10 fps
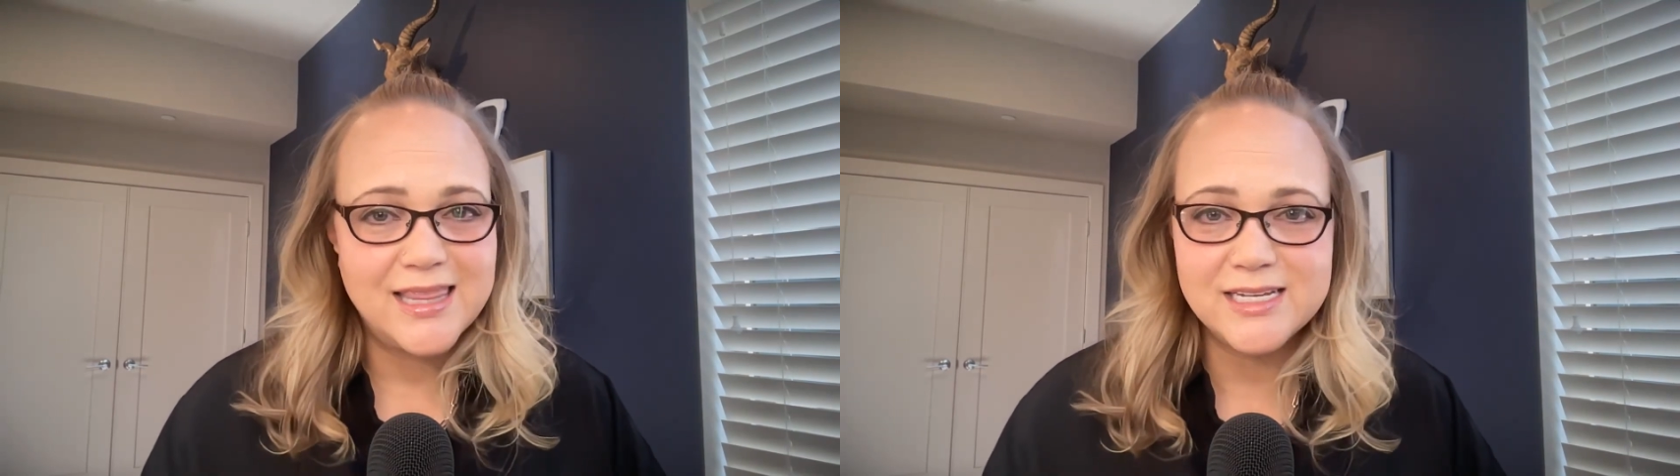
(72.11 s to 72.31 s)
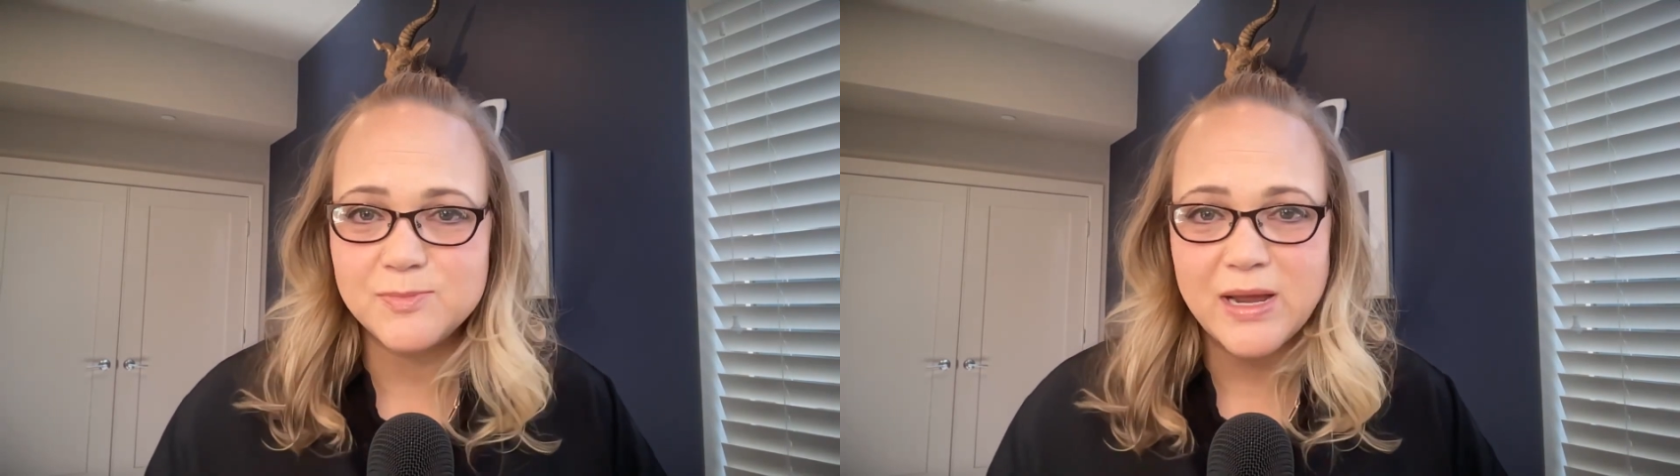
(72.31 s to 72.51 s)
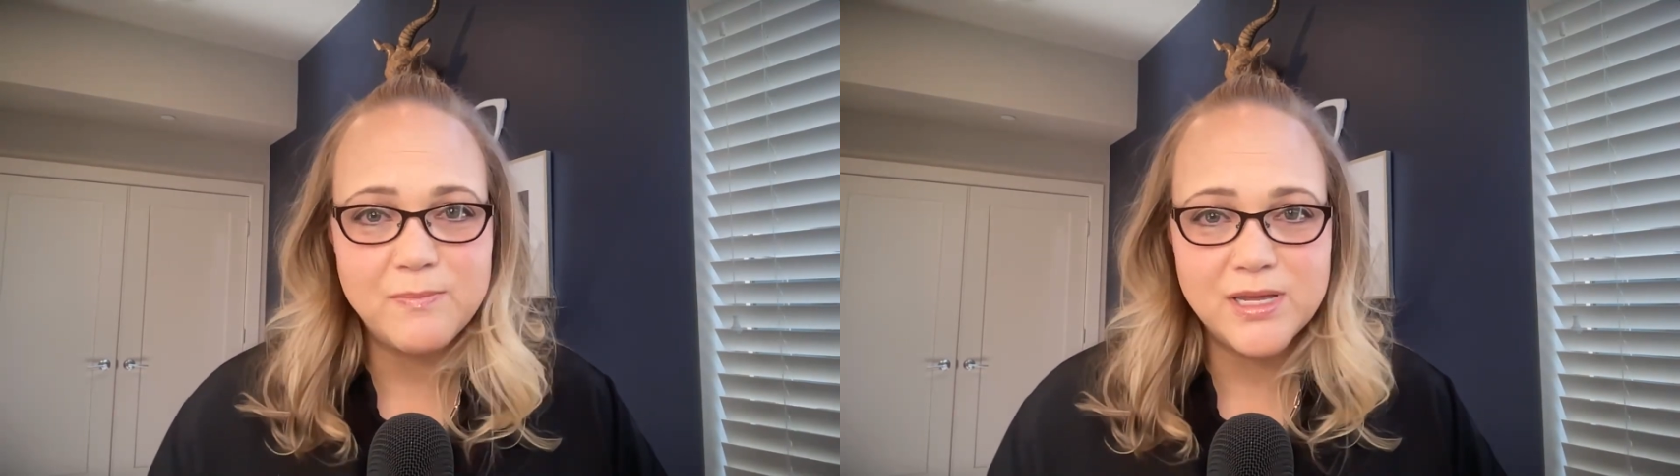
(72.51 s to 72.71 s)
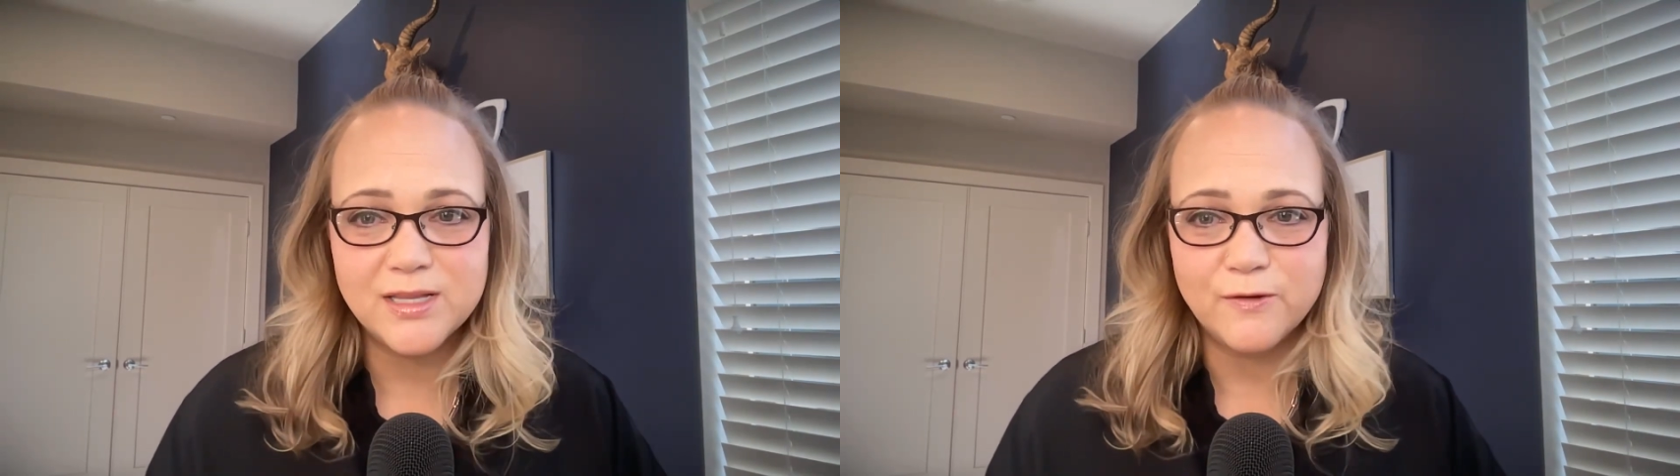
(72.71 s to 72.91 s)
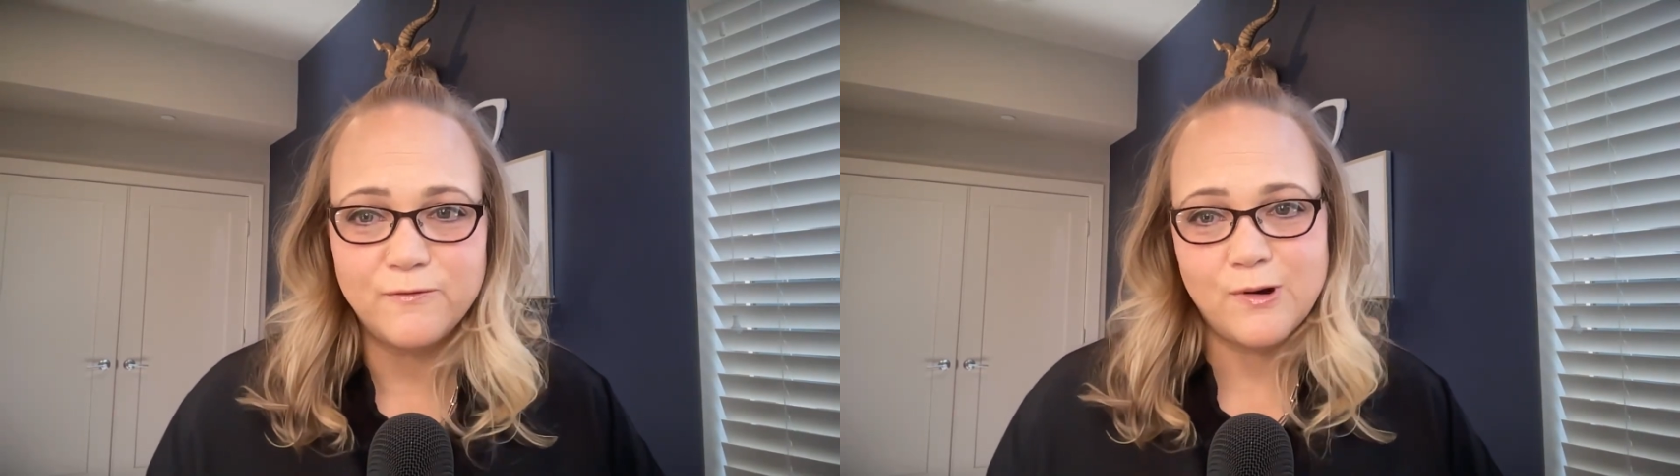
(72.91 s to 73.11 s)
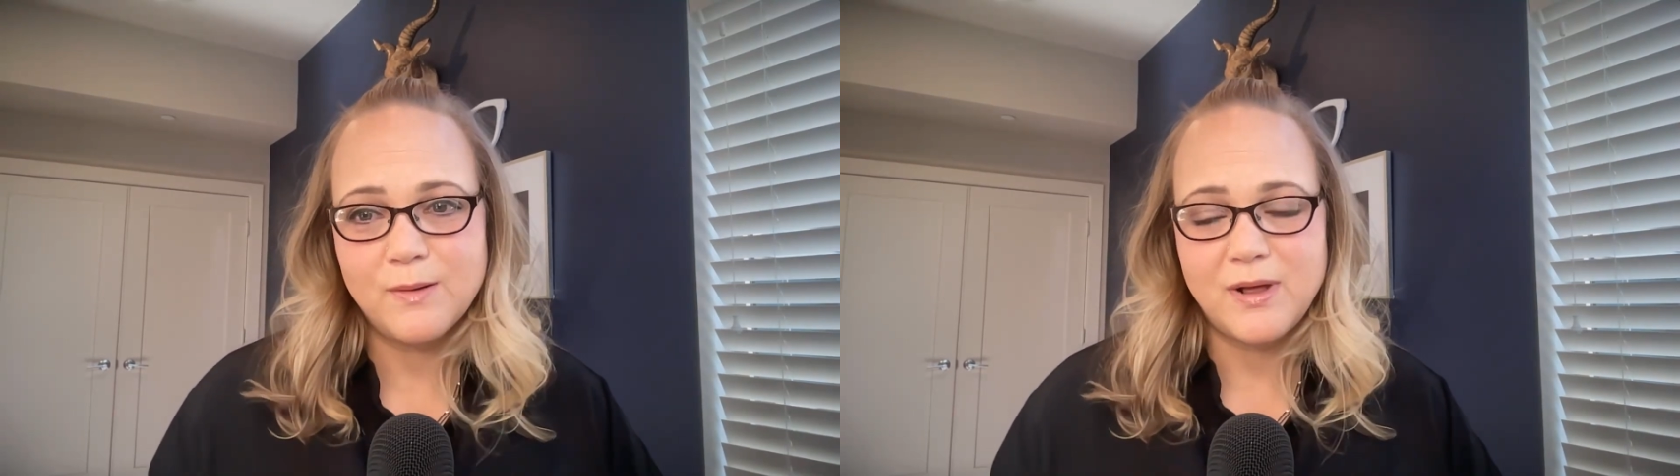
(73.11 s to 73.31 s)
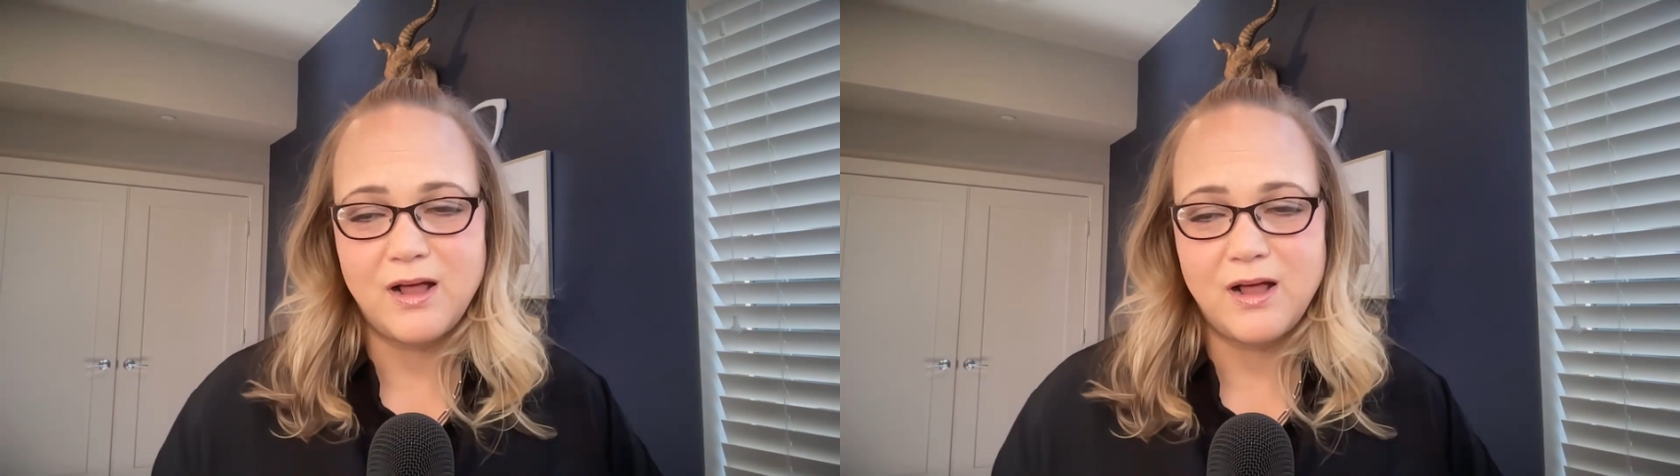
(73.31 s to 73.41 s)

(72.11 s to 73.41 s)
This might be in the form